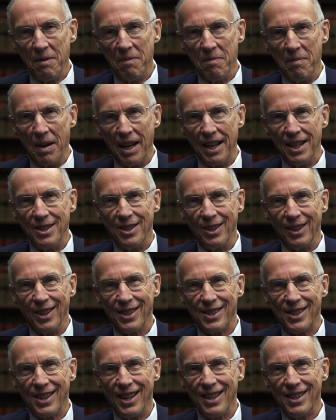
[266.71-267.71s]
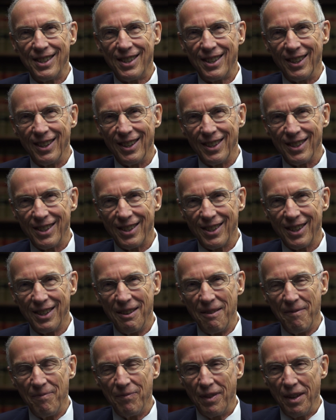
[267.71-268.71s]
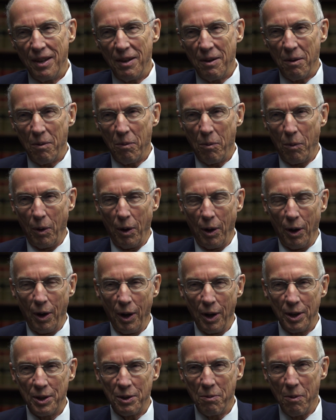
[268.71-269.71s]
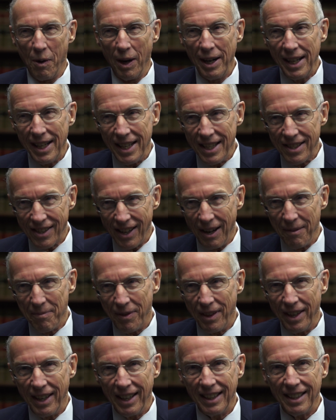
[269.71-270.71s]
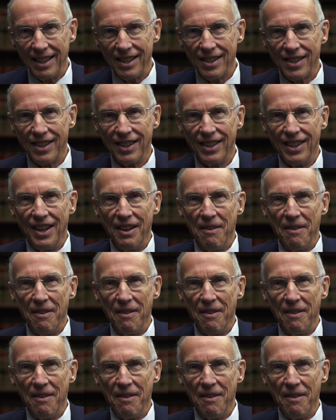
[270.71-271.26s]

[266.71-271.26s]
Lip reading: major assistants were 20-somethings,